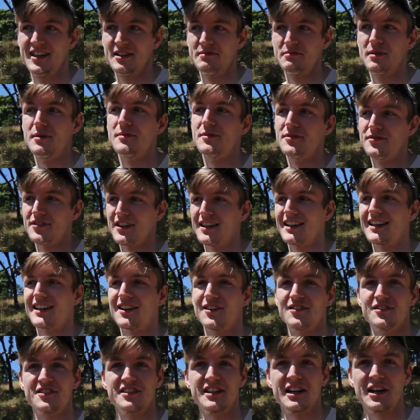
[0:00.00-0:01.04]
And maybe find that
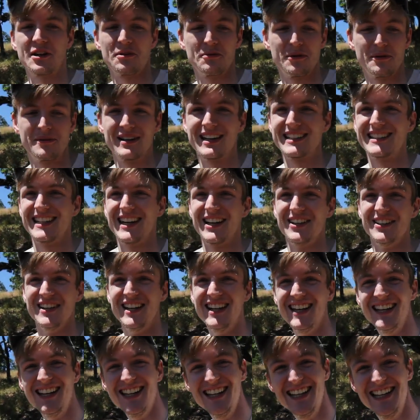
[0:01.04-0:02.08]
gore snake on the way back down,
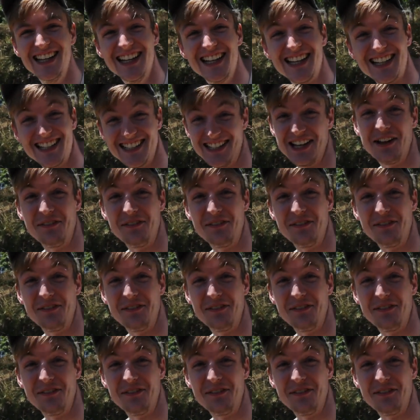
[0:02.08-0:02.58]
because